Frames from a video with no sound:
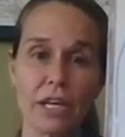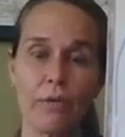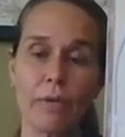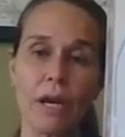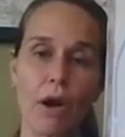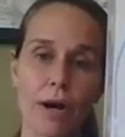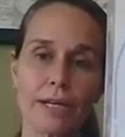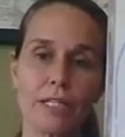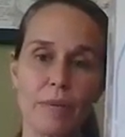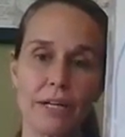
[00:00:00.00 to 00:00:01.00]
when we are
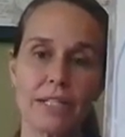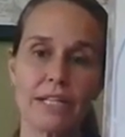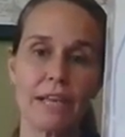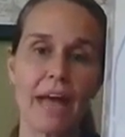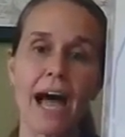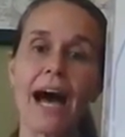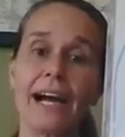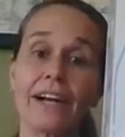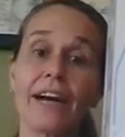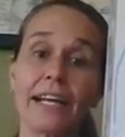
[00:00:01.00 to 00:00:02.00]
experiencing that
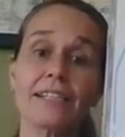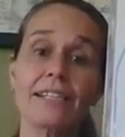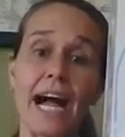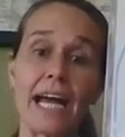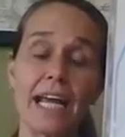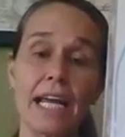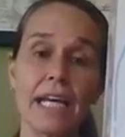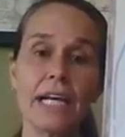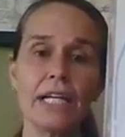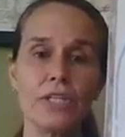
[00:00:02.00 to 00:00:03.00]
higher anxiety
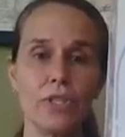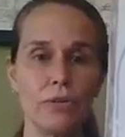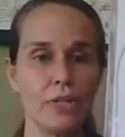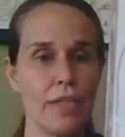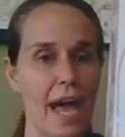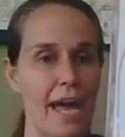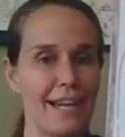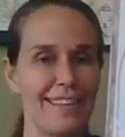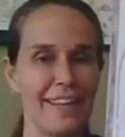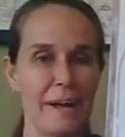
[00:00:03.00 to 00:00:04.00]
due to that